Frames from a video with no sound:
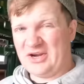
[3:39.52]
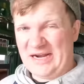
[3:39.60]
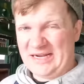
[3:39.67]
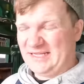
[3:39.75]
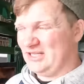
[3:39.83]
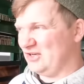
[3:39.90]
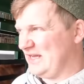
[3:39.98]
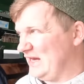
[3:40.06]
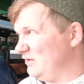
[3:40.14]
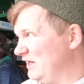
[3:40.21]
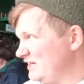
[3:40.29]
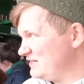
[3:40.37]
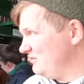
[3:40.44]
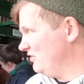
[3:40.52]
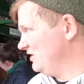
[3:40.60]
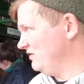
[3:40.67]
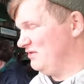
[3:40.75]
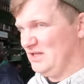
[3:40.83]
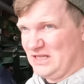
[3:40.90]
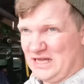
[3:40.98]
Cracking little cow, we actually really,
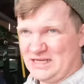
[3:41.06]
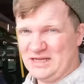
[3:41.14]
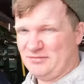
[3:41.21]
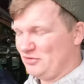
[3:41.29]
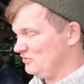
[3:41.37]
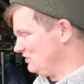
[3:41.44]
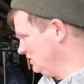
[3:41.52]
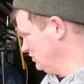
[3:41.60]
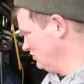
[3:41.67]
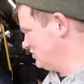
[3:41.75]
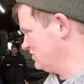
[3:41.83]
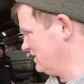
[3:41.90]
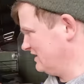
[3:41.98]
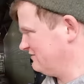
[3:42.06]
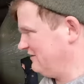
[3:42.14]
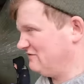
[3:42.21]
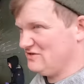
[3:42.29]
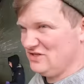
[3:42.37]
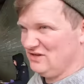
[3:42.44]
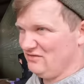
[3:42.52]
really like her, but Luke just said it's
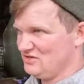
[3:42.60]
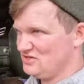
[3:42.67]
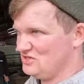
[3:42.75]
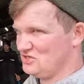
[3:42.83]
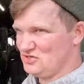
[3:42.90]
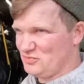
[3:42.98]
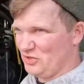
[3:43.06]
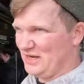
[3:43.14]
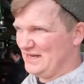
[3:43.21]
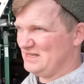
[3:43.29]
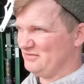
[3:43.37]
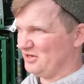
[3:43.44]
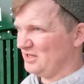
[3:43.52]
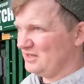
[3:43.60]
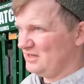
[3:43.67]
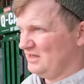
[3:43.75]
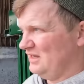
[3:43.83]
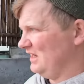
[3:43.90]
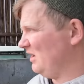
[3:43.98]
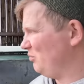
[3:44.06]
fifth service, so he's put an native on her.
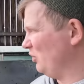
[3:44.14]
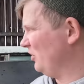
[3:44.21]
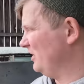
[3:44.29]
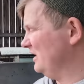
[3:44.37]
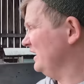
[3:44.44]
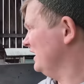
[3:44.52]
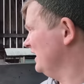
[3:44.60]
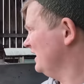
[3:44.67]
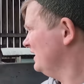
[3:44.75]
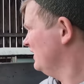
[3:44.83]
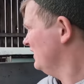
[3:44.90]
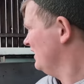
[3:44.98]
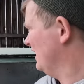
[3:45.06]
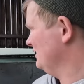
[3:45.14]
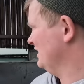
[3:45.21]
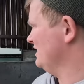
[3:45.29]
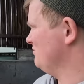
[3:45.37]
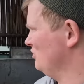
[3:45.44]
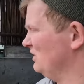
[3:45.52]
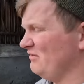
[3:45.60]
I'll put her in here and let
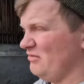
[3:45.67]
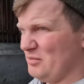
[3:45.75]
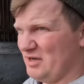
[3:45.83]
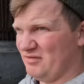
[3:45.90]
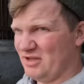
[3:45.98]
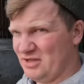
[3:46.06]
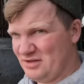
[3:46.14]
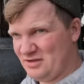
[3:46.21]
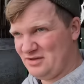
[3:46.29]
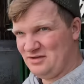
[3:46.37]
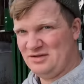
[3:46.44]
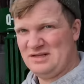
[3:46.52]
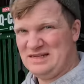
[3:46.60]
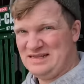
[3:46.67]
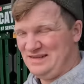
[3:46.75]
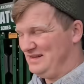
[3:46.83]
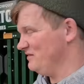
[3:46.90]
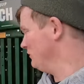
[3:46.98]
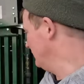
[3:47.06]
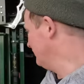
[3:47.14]
the bull have a bit of
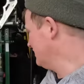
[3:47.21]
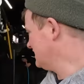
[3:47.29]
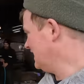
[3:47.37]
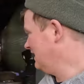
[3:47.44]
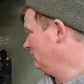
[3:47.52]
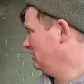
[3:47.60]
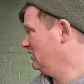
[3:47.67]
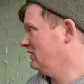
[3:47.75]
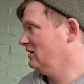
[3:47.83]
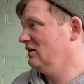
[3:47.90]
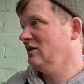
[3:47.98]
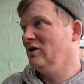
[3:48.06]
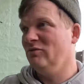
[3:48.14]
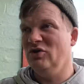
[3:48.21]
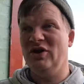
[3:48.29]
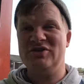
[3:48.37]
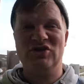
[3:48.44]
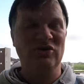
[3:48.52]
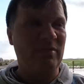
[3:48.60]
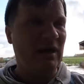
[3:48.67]
a time with her. Well,
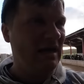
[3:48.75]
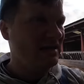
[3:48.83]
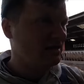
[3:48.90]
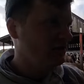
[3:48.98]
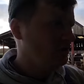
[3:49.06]
not too bad.